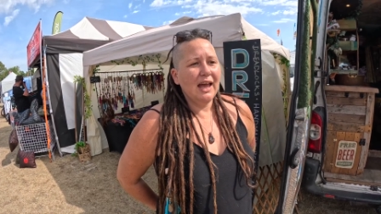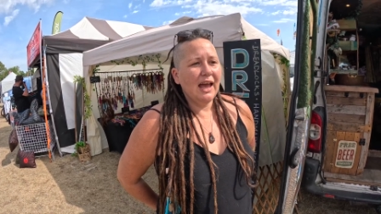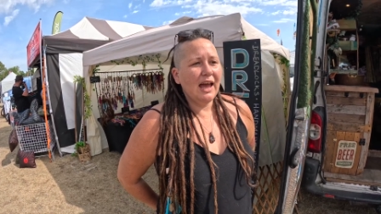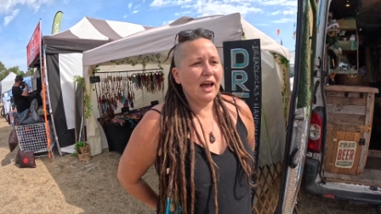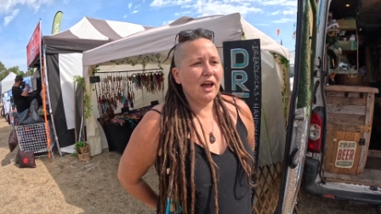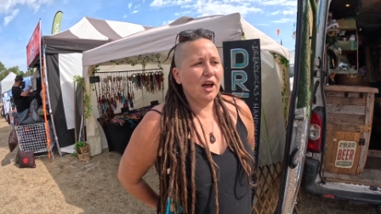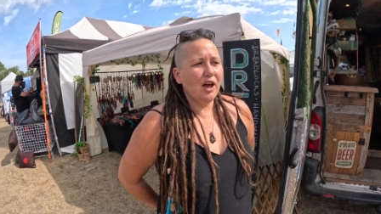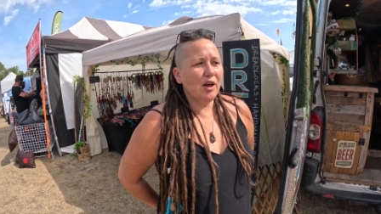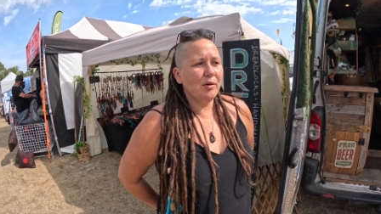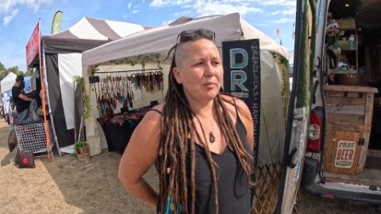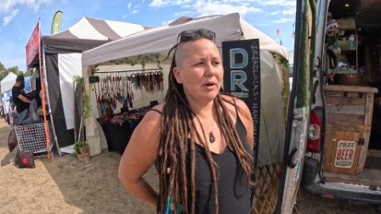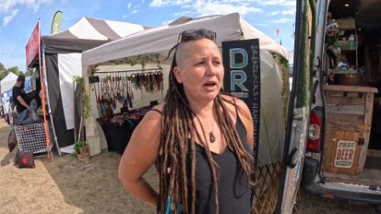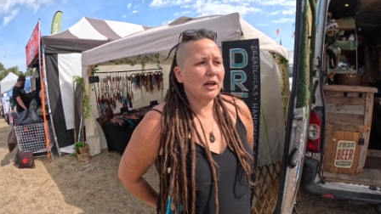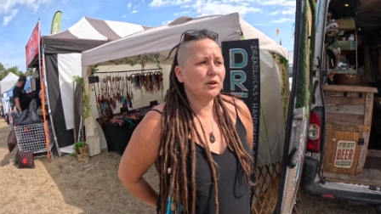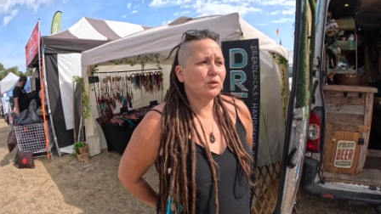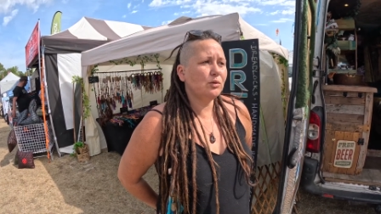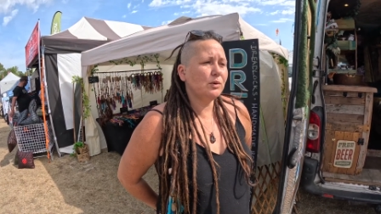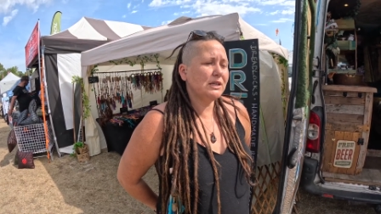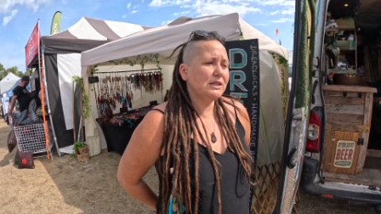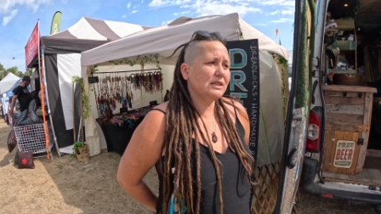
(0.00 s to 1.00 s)
I'd
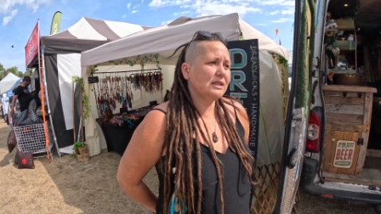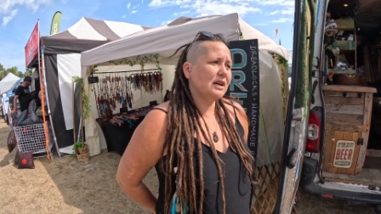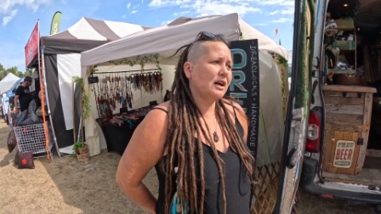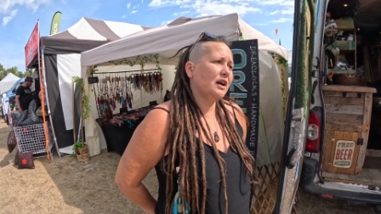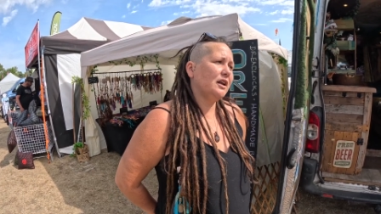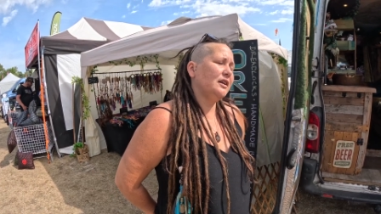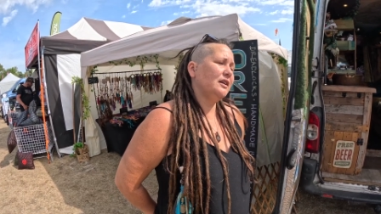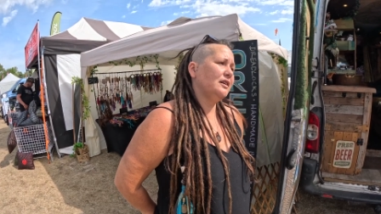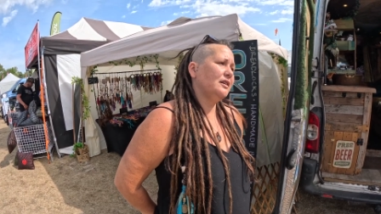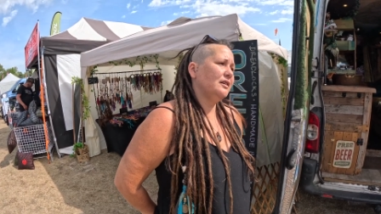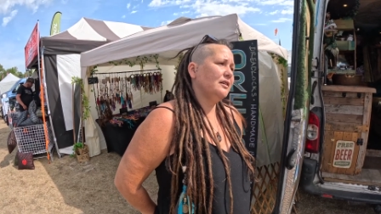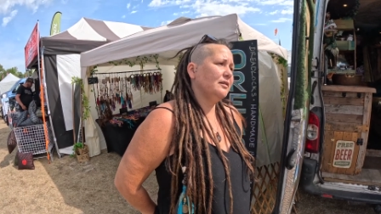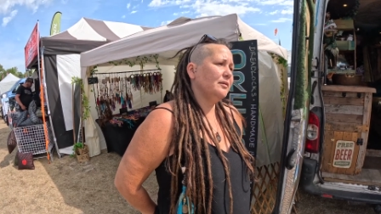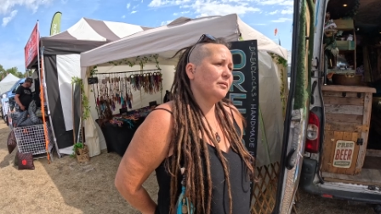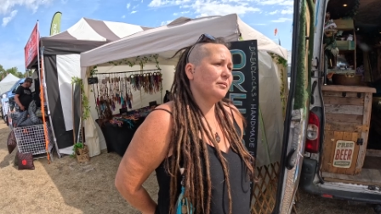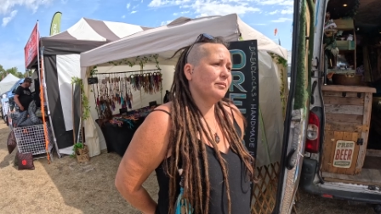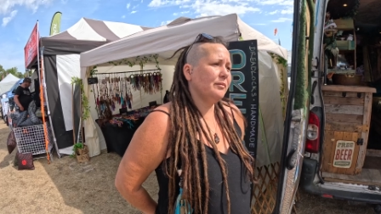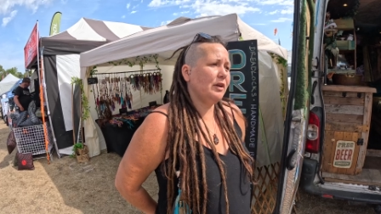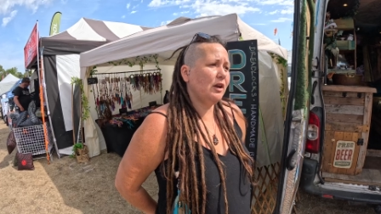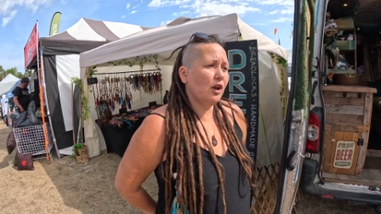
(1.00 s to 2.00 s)
always done
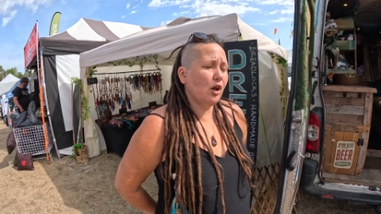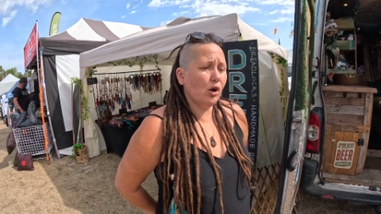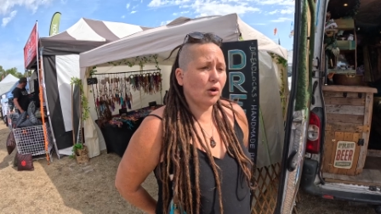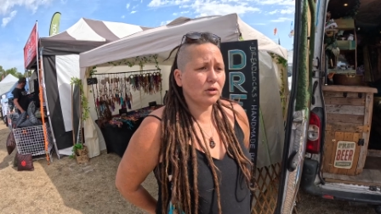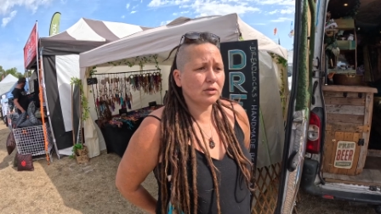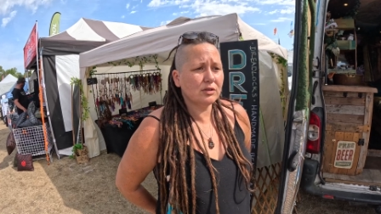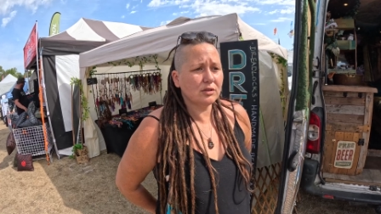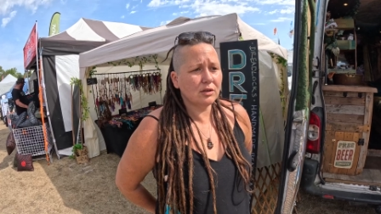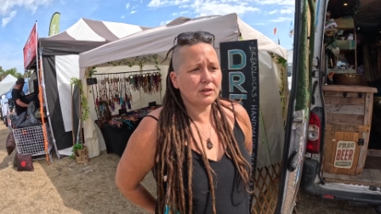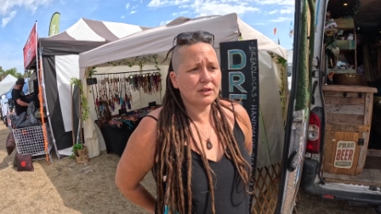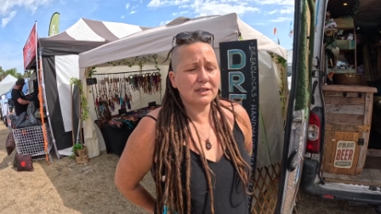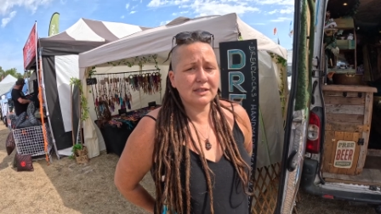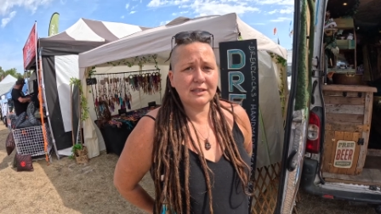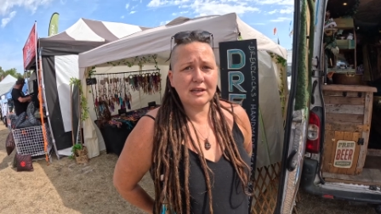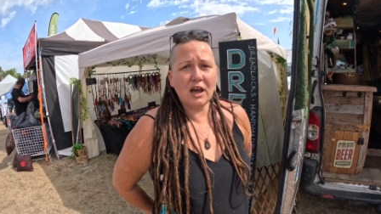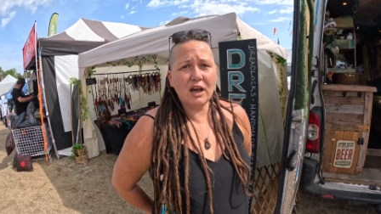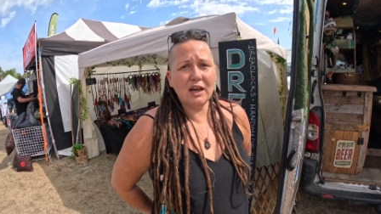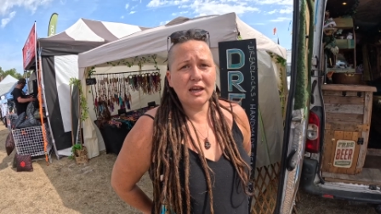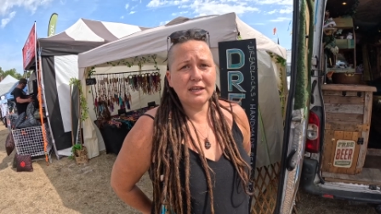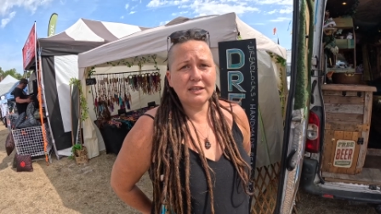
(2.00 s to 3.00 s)
locks on the
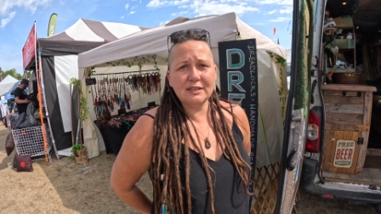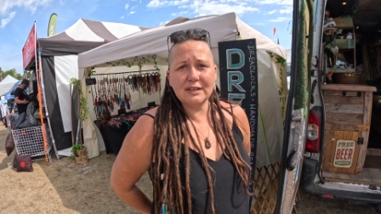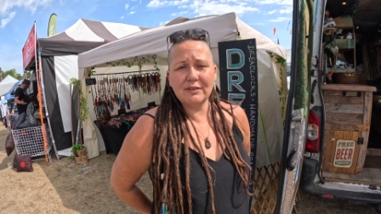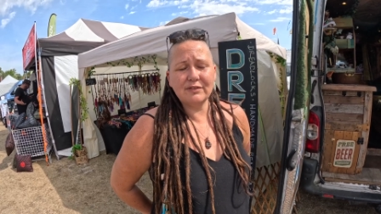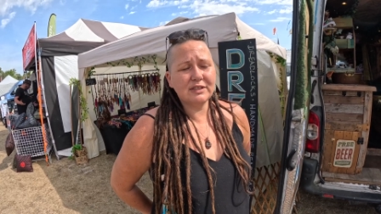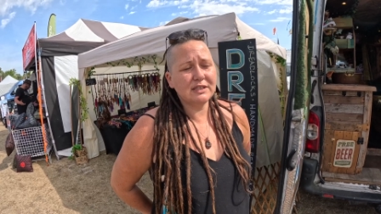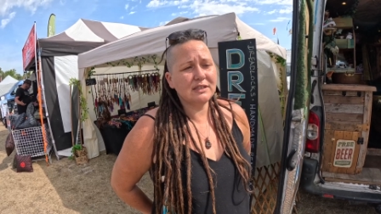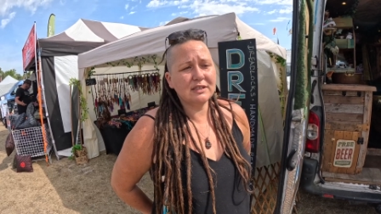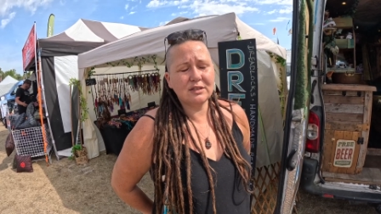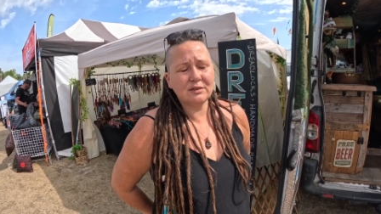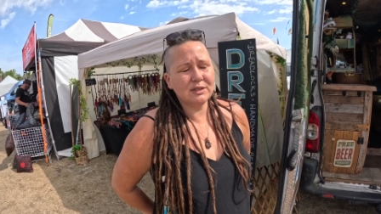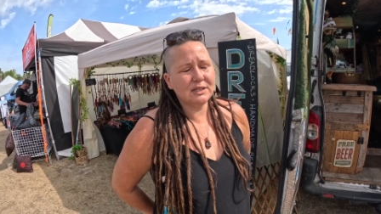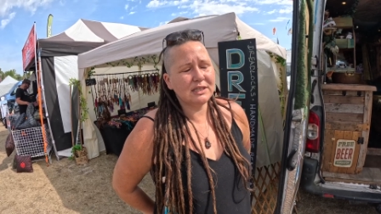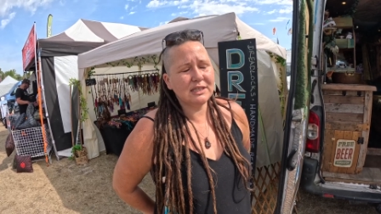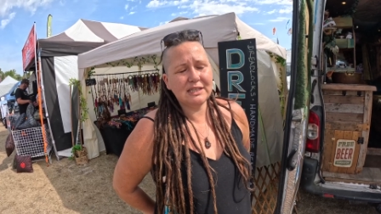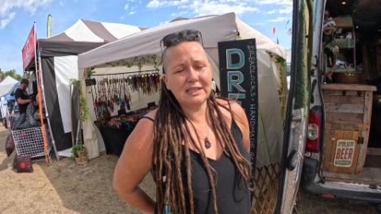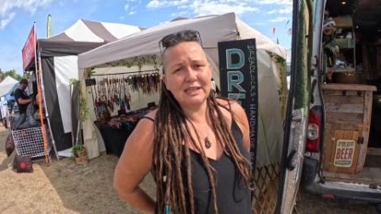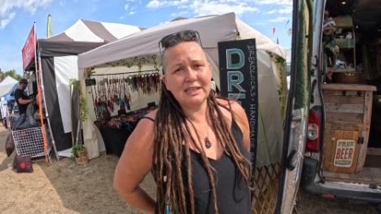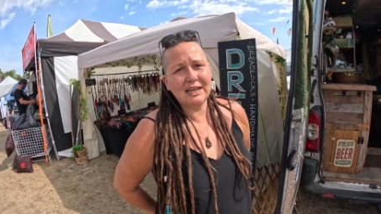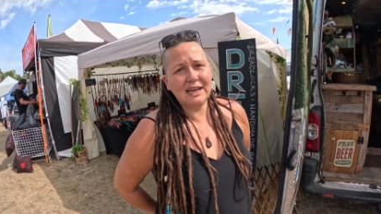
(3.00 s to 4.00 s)
side ever since I was a
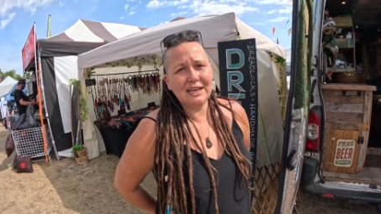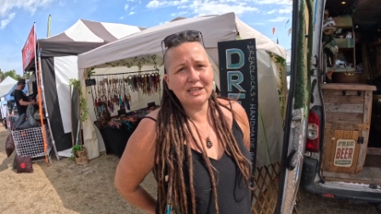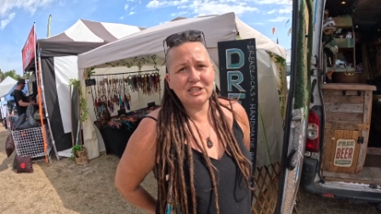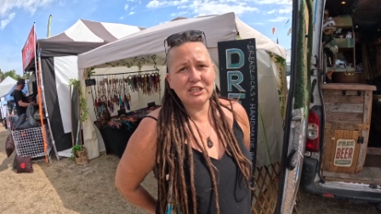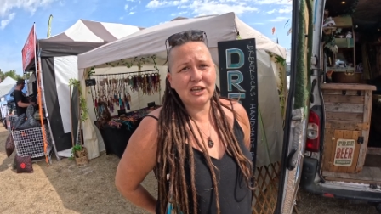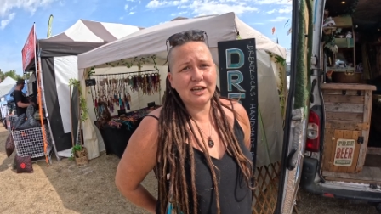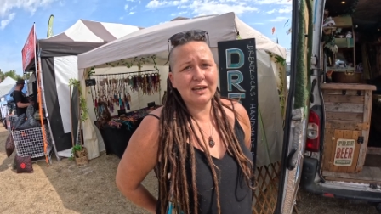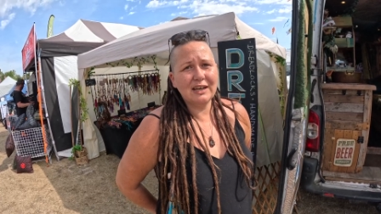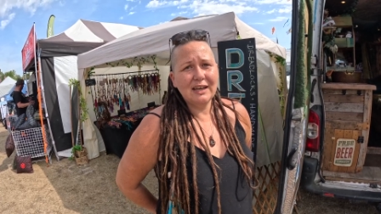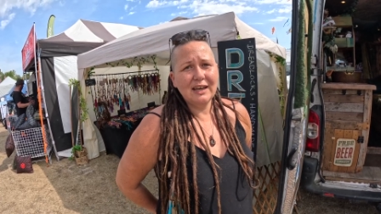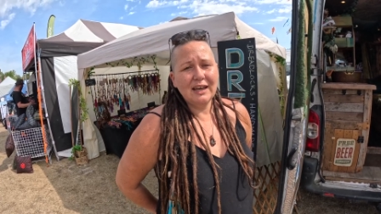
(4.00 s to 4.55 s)
teenager